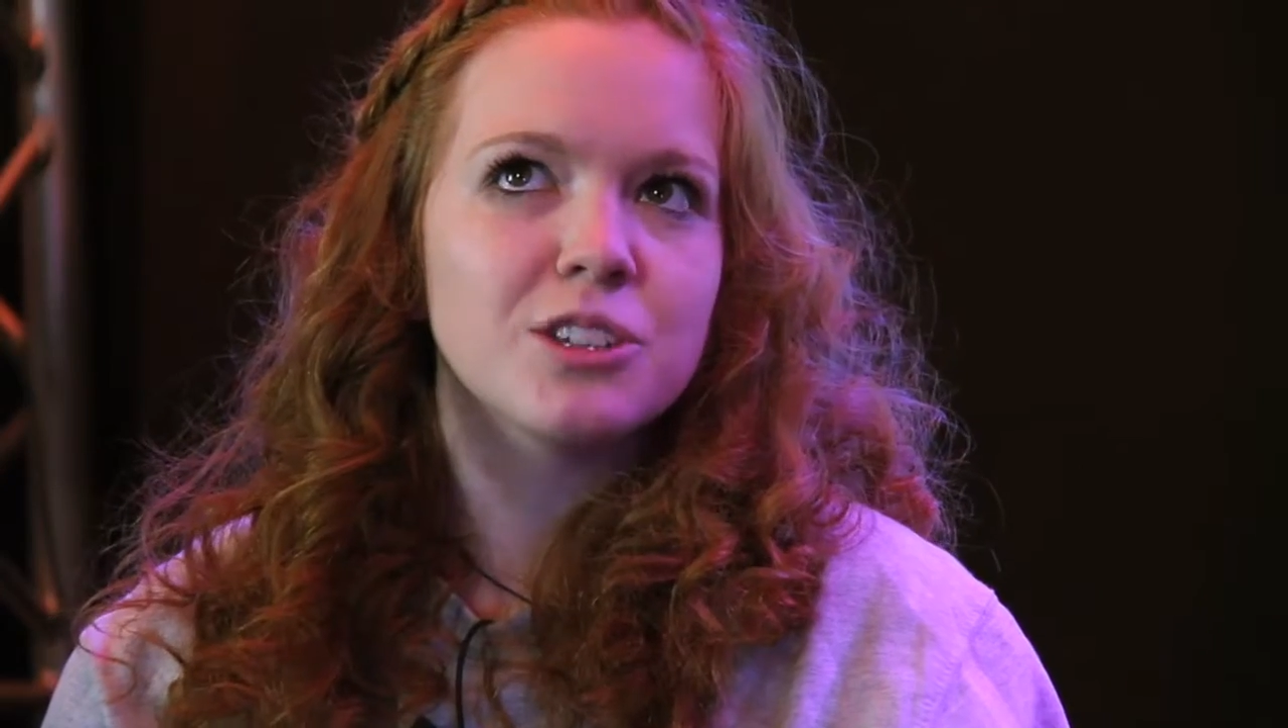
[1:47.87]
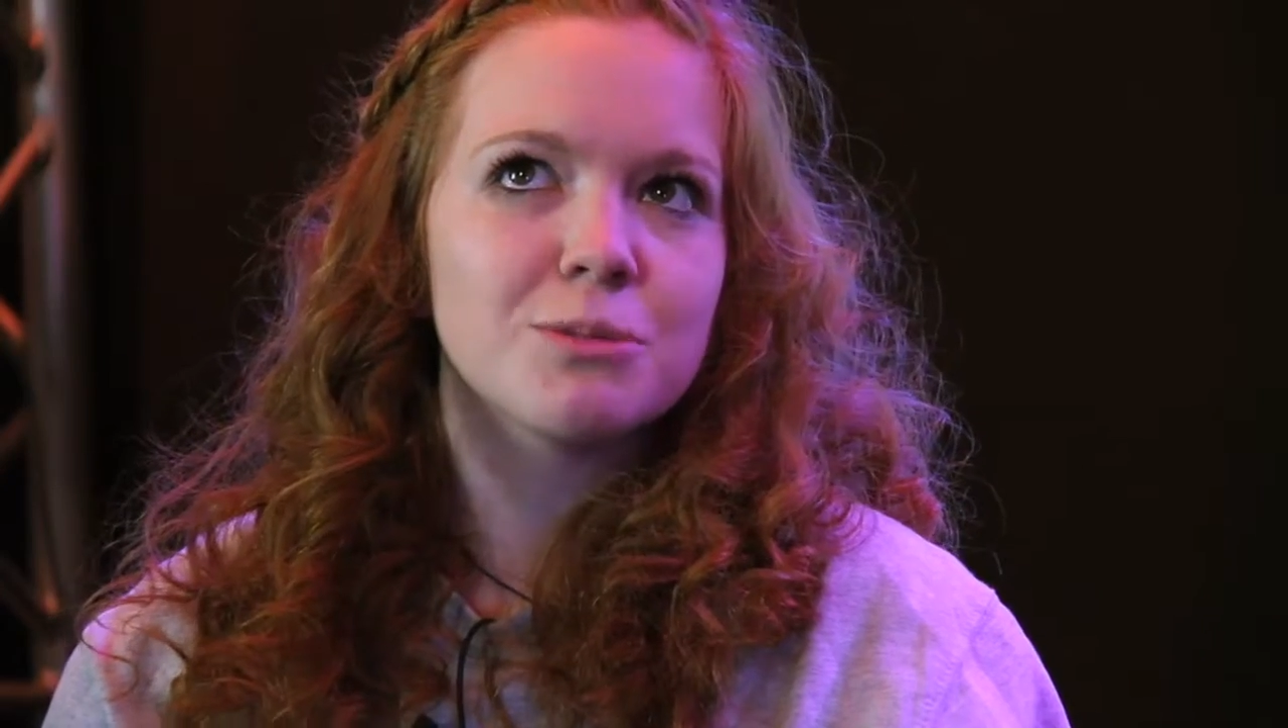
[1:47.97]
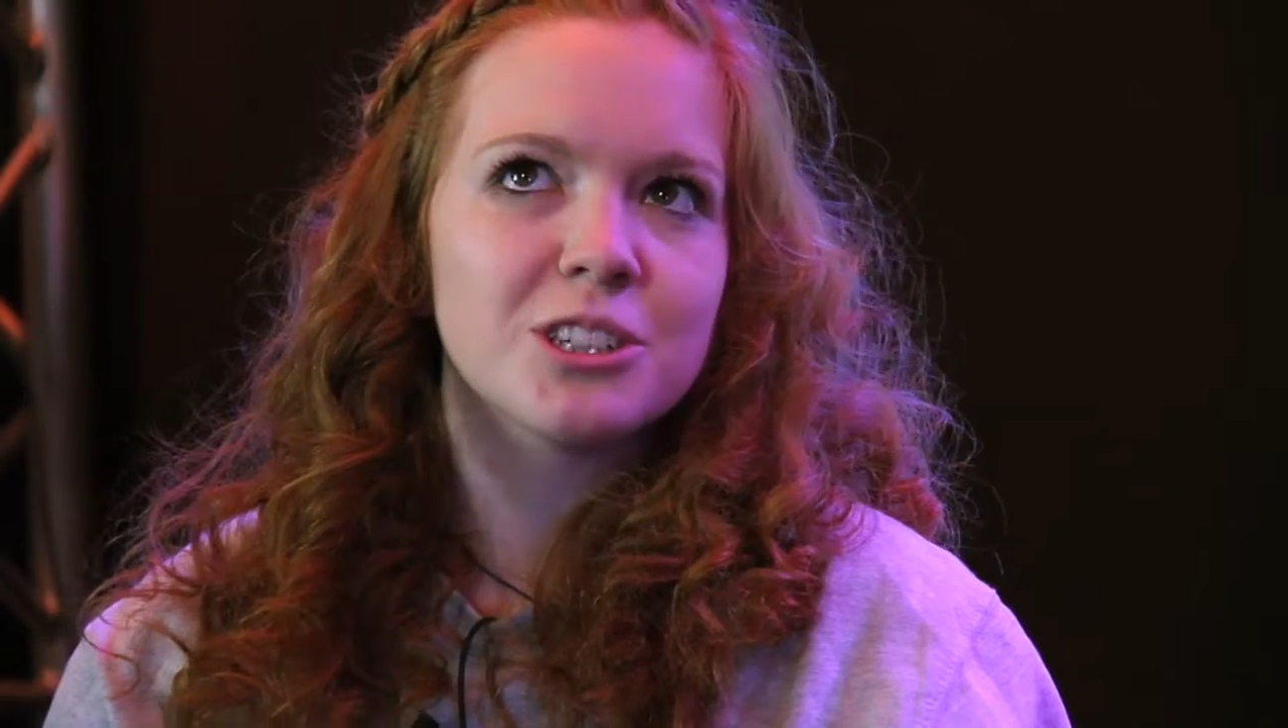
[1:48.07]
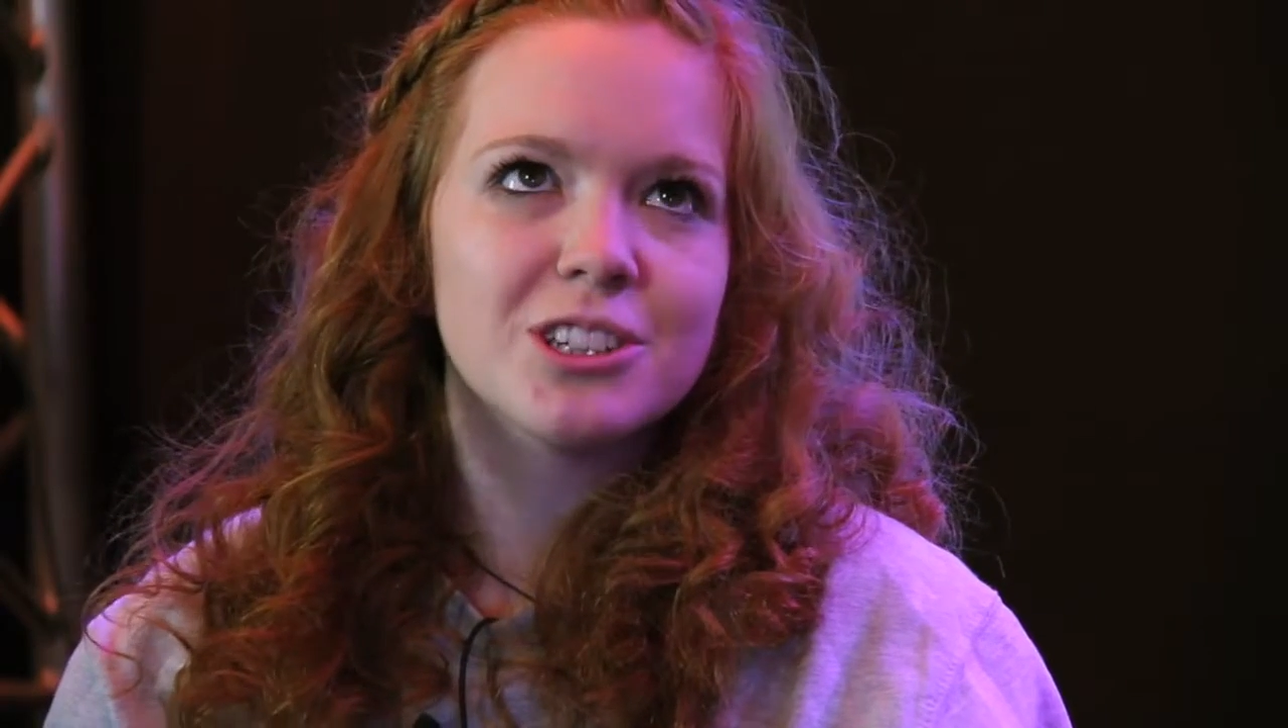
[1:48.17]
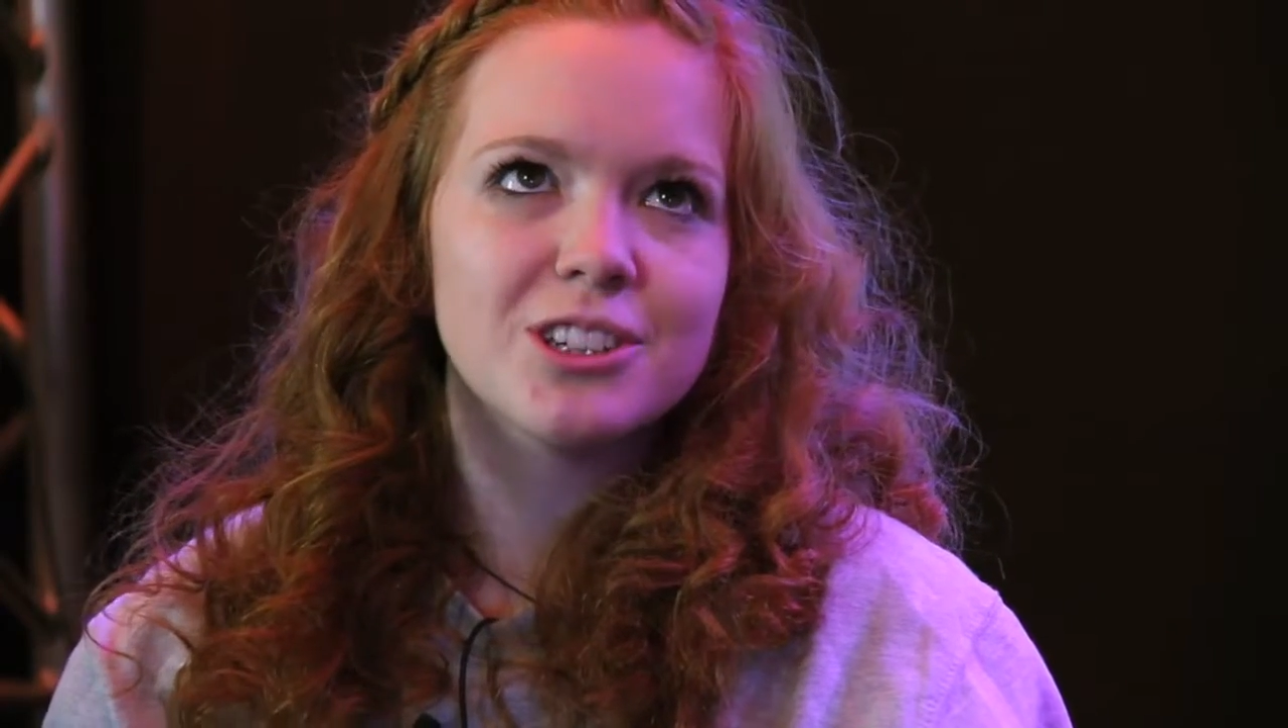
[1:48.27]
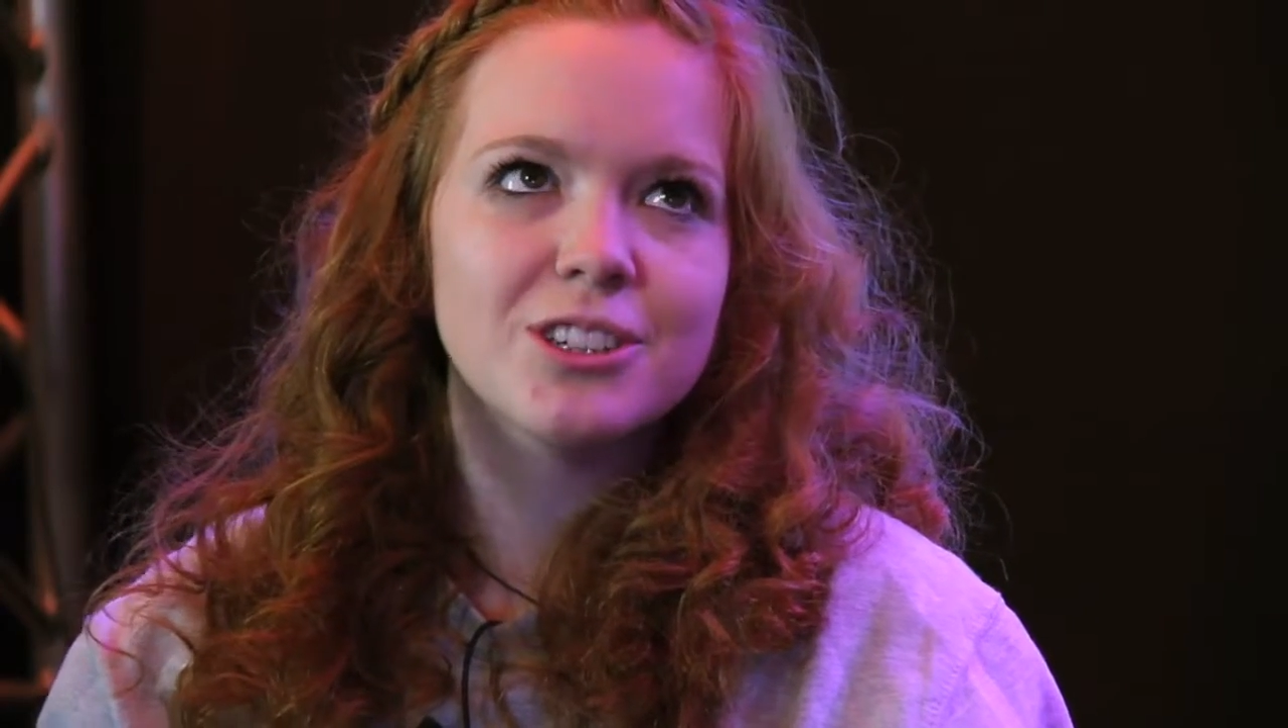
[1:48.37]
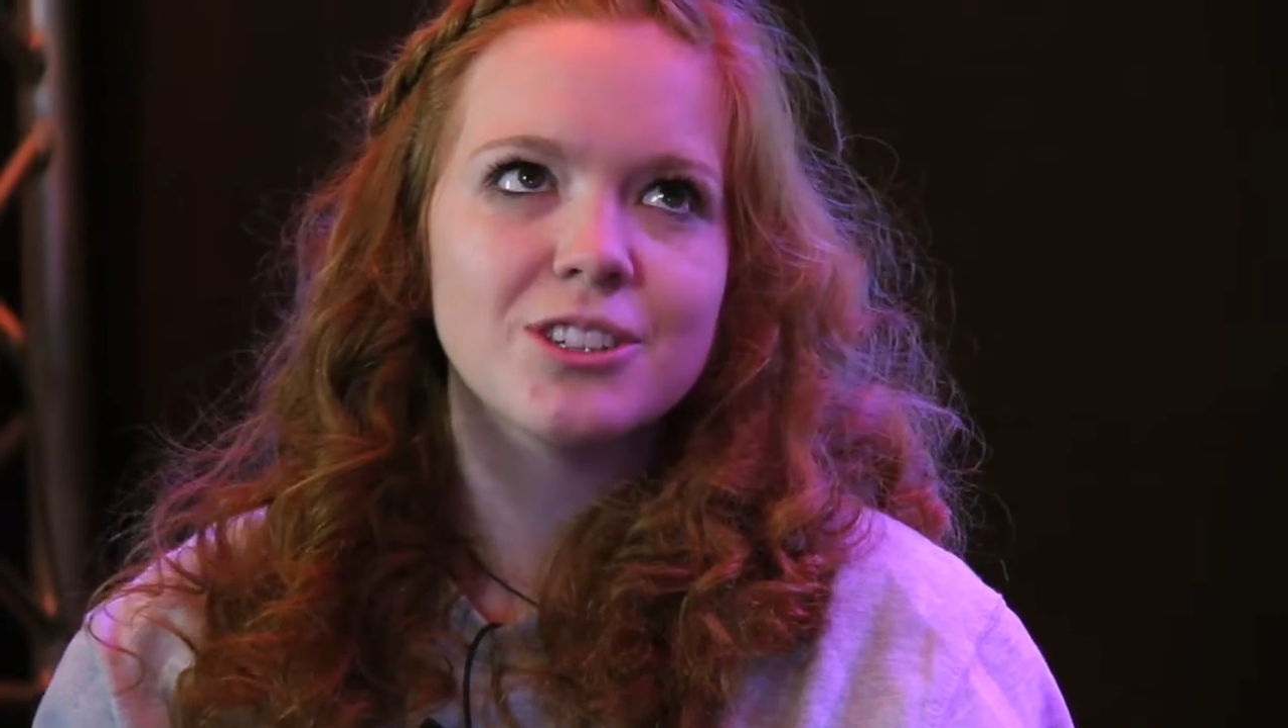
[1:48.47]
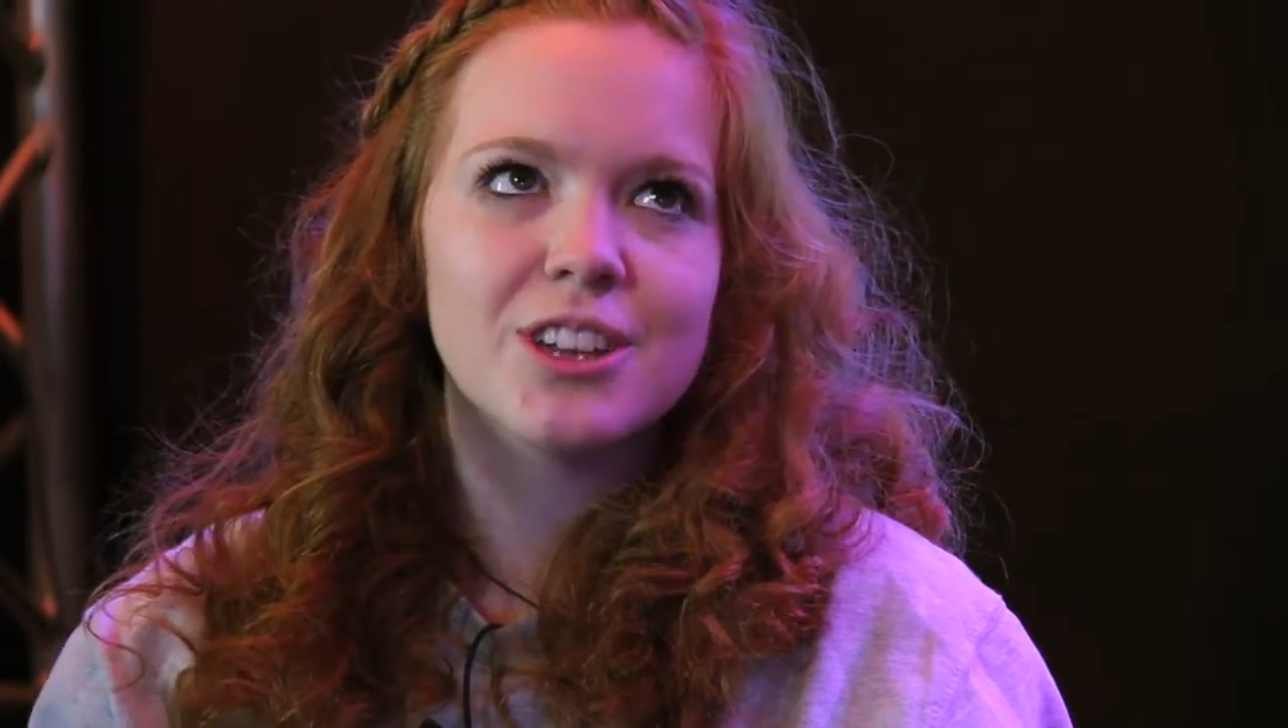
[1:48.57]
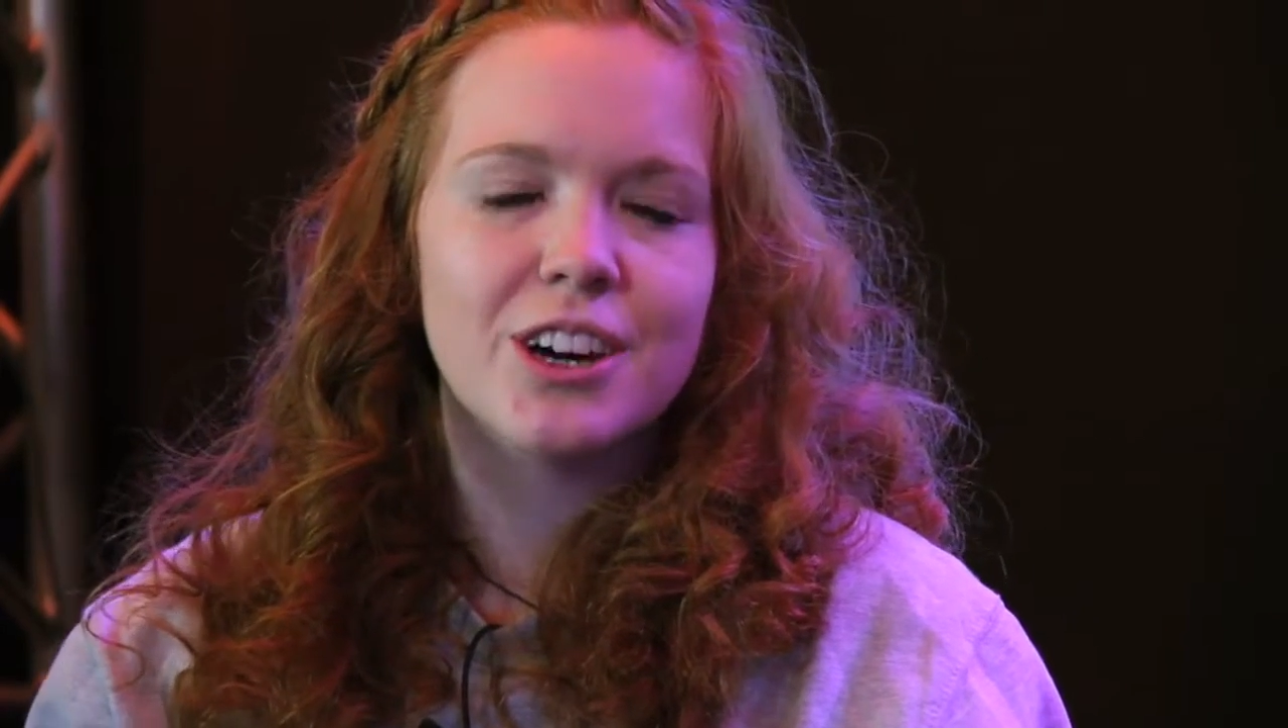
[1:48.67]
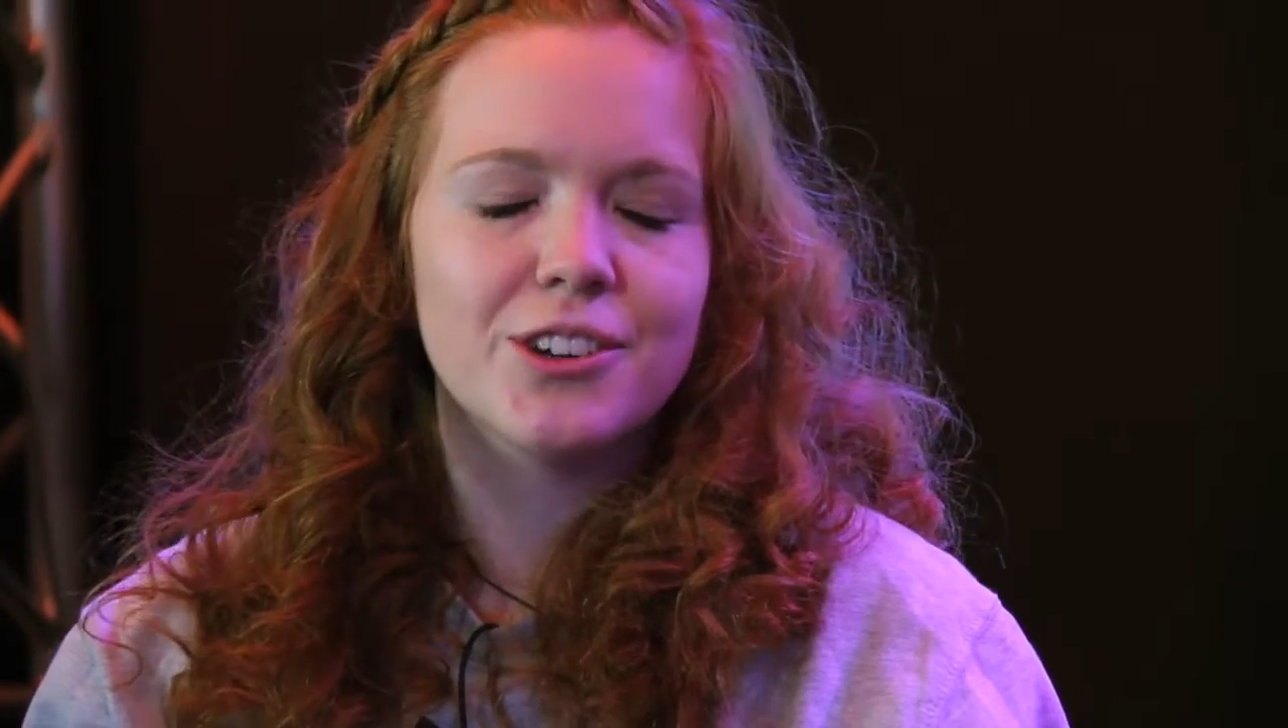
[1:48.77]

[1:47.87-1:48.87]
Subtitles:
especially those that